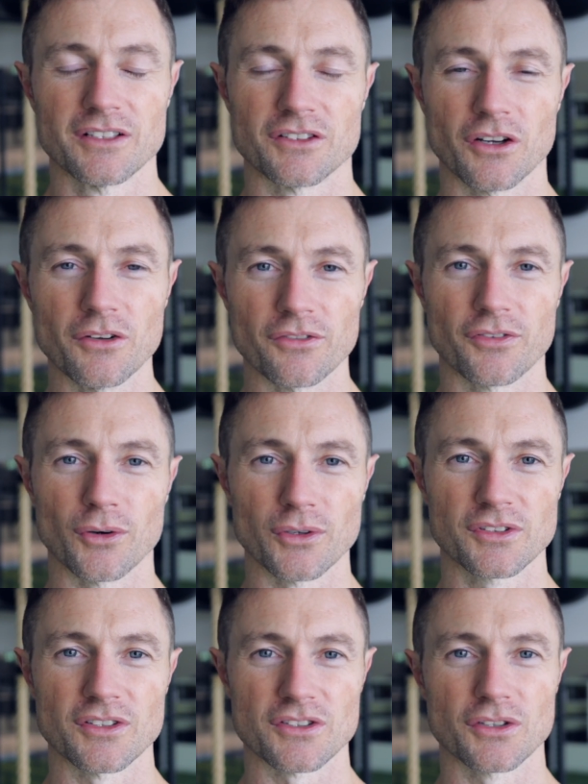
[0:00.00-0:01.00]
Don't
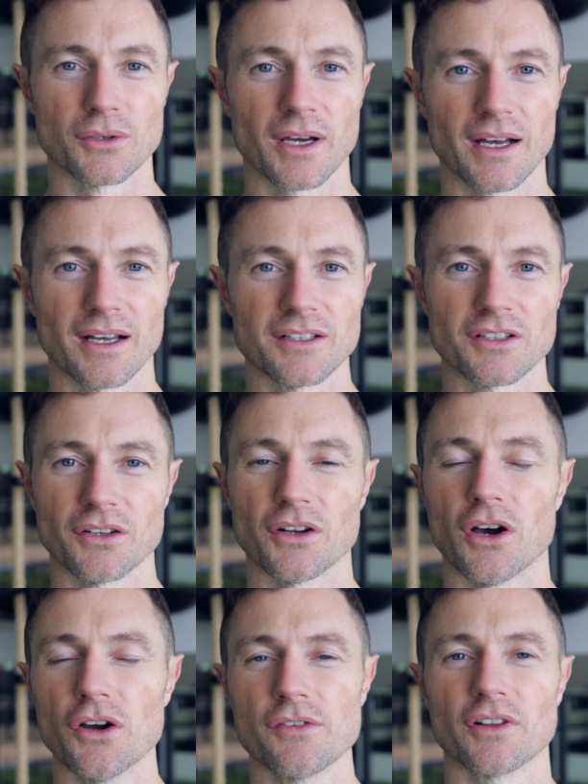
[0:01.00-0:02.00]
force it too hard,
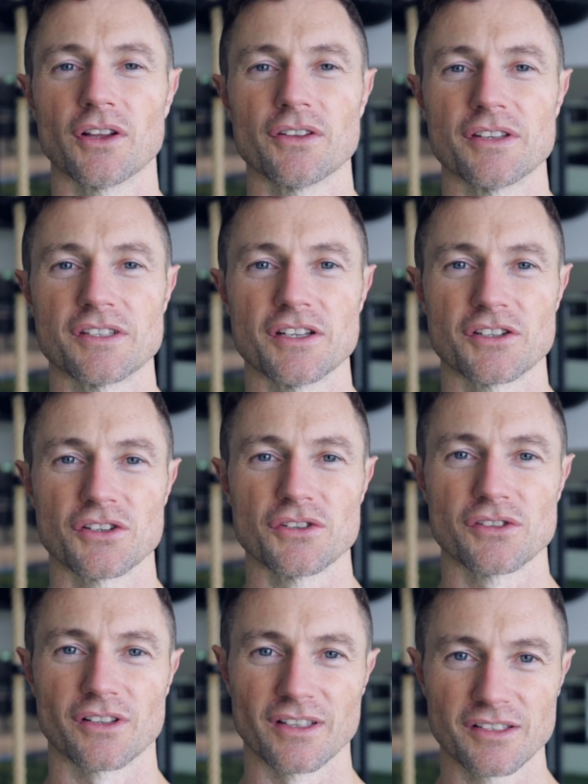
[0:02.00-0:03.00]
don't overload the
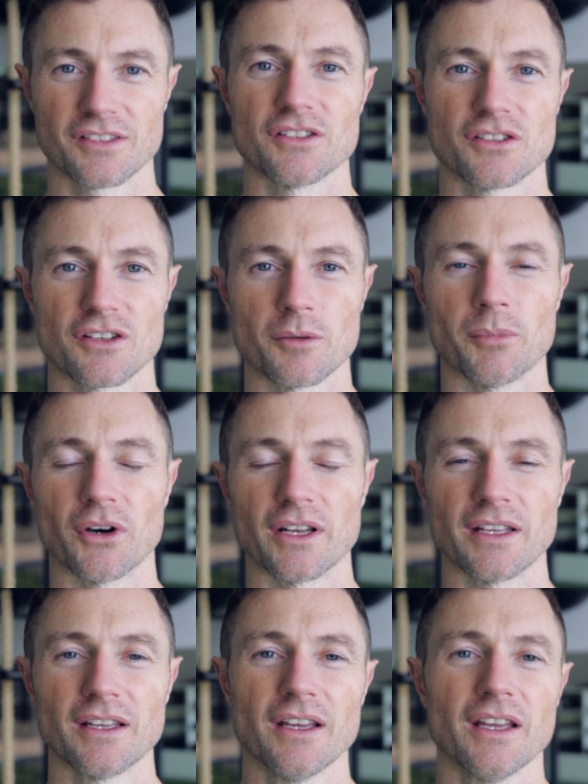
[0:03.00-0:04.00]
tissues, listen to the
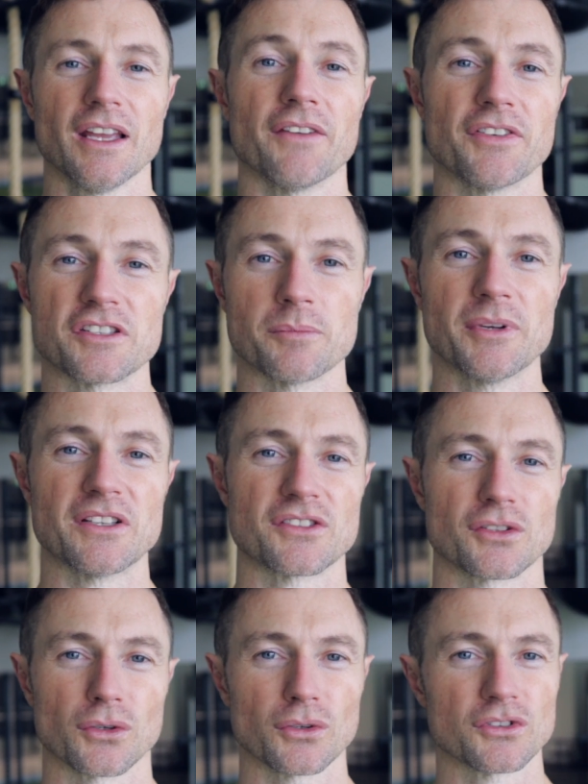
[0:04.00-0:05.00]
body. If it's a bit
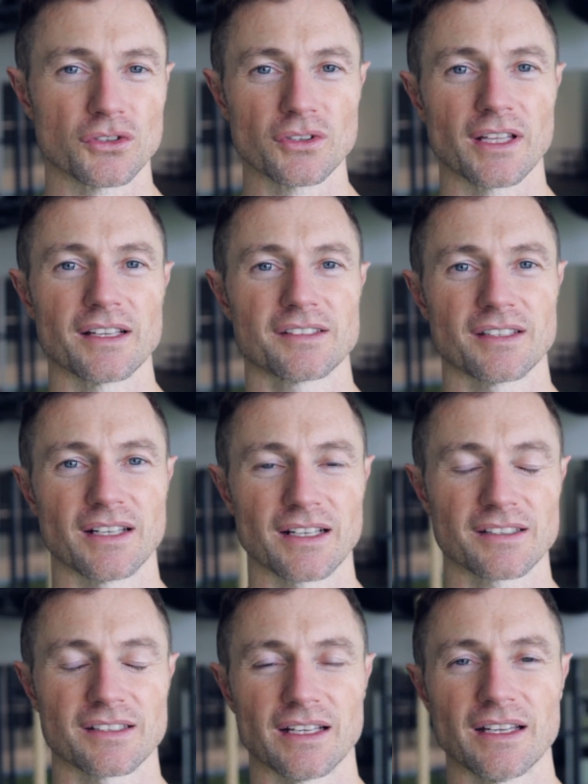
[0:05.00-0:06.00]
sore, do less the
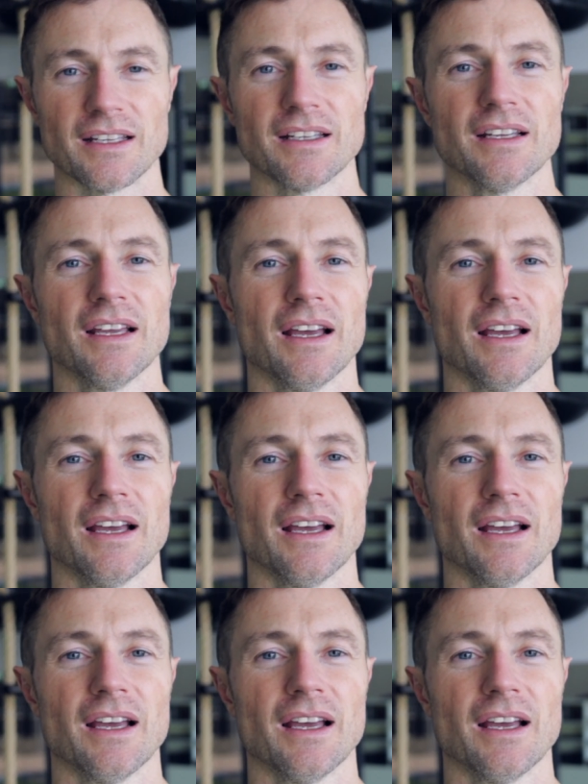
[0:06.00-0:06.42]
next day.